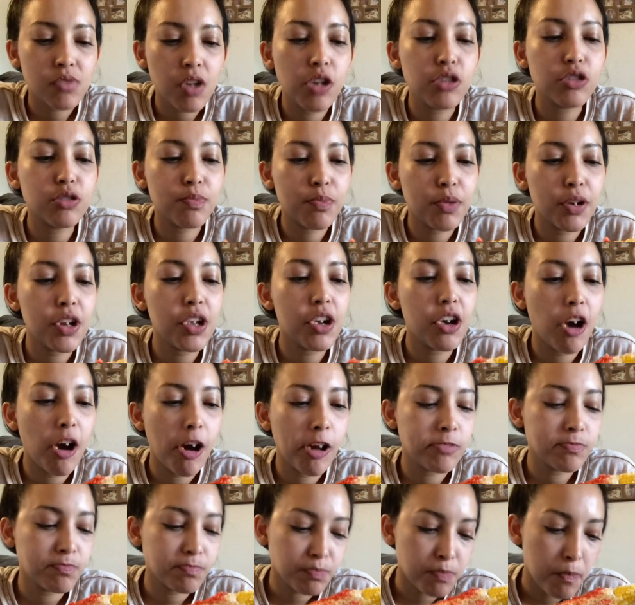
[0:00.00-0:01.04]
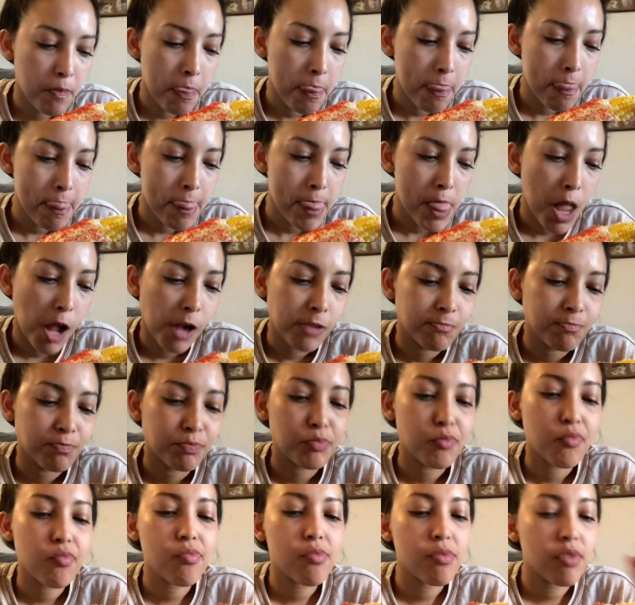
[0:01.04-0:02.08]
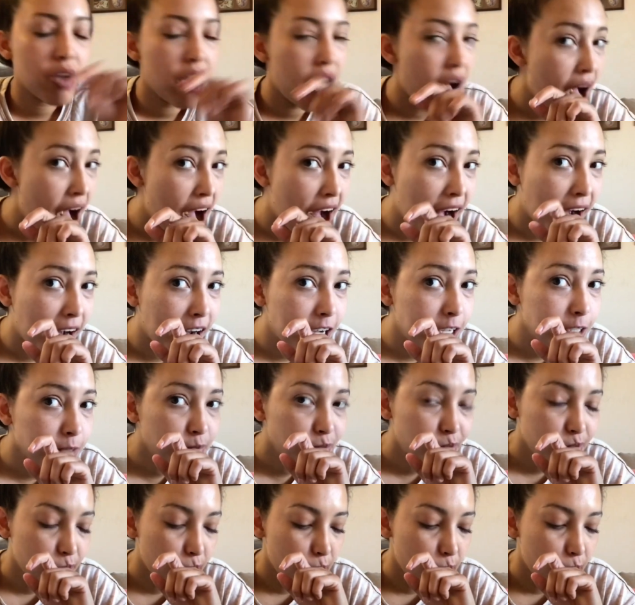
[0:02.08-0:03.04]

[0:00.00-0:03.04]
It's pretty good. I